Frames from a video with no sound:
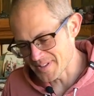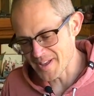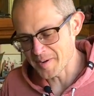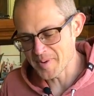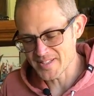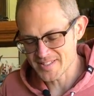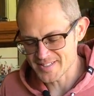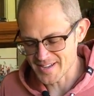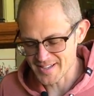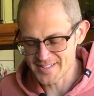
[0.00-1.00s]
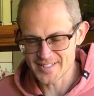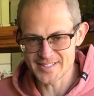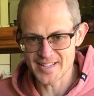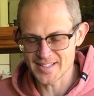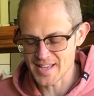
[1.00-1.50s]
a lot of pesticides, things
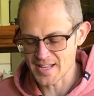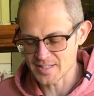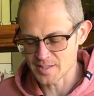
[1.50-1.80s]
like that.